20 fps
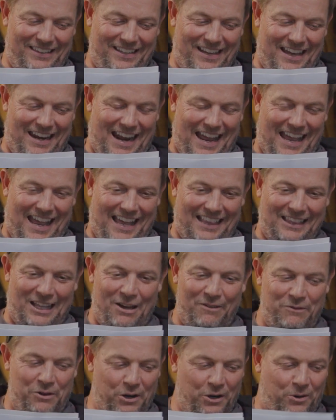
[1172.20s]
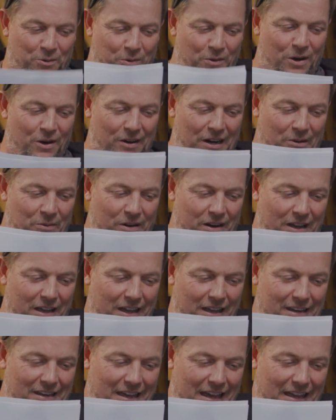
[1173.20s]
that. And I love your quote. I want to
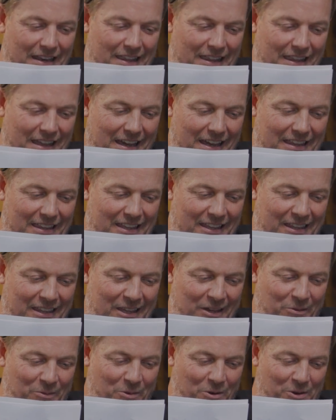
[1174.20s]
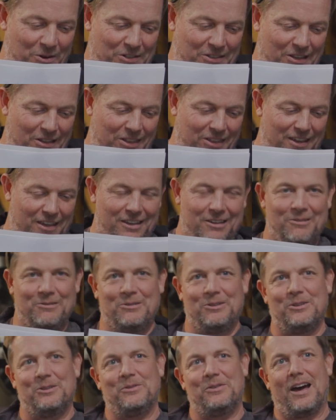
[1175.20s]
end that work is a thing you
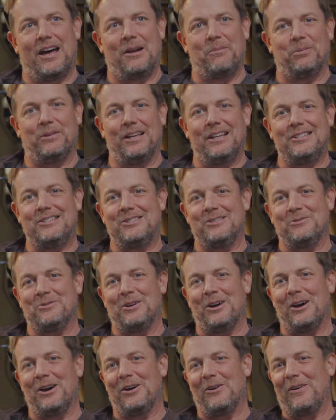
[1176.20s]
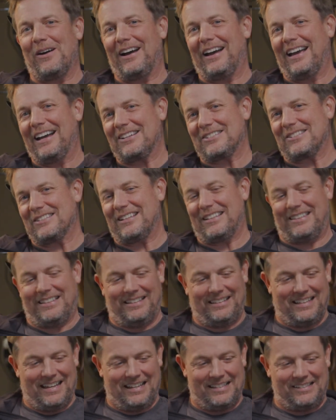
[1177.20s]
do, not a place you go. I actually
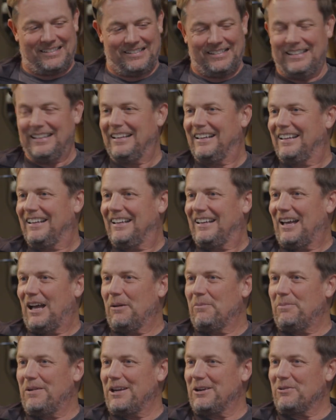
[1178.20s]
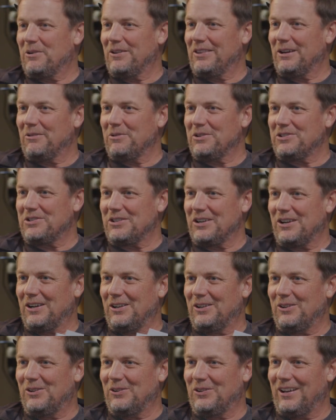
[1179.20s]
think that's a big one that we should all
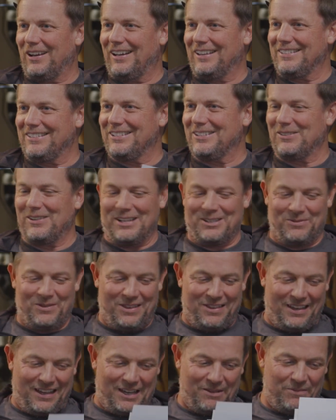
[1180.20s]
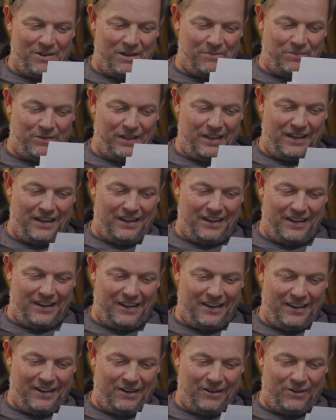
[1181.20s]
hold on to as we think about planning
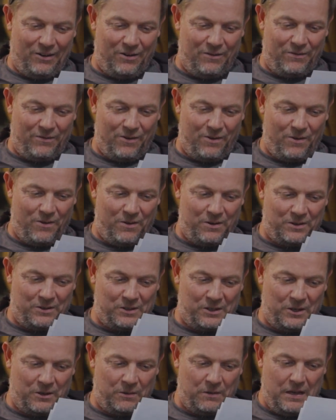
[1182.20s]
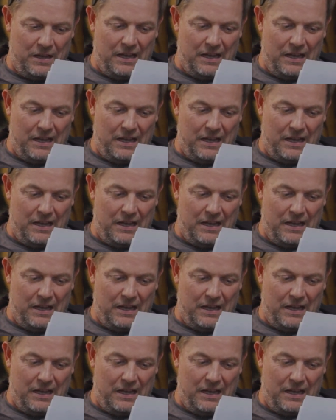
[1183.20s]
our go forward. So